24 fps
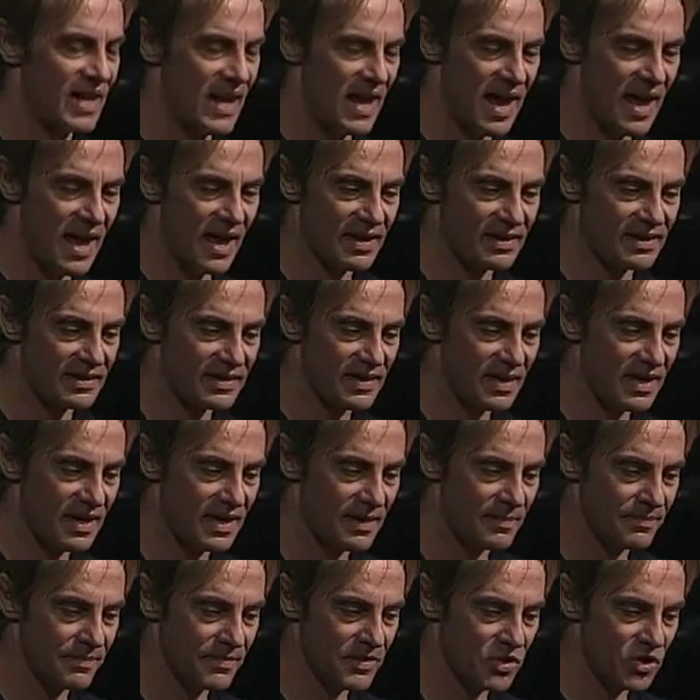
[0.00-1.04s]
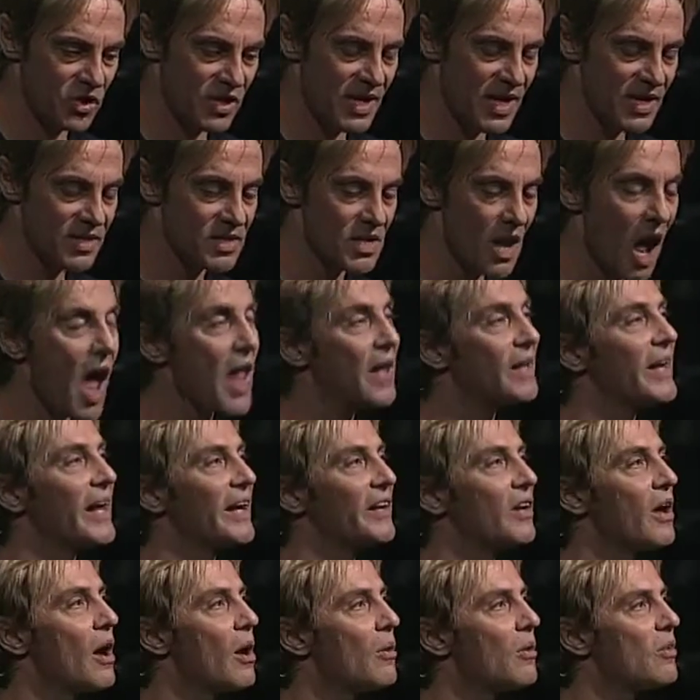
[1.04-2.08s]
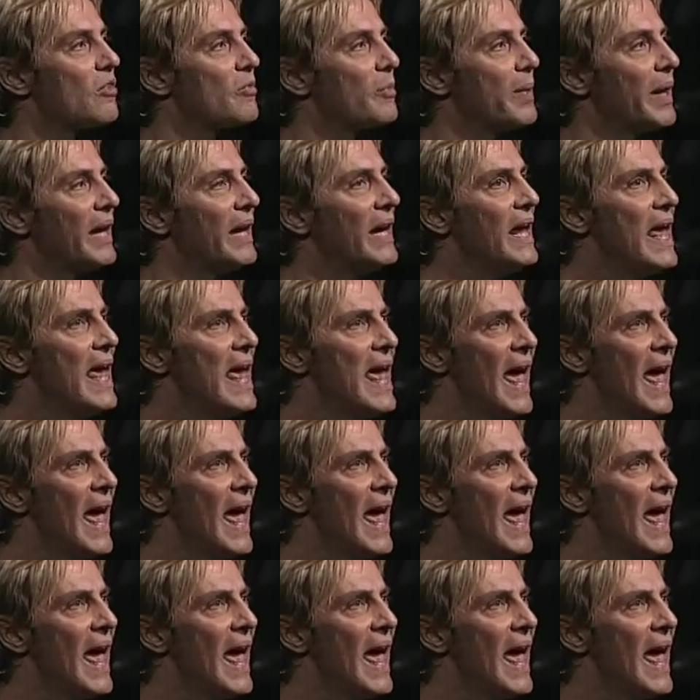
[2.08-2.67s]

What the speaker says: and she has not let go of me.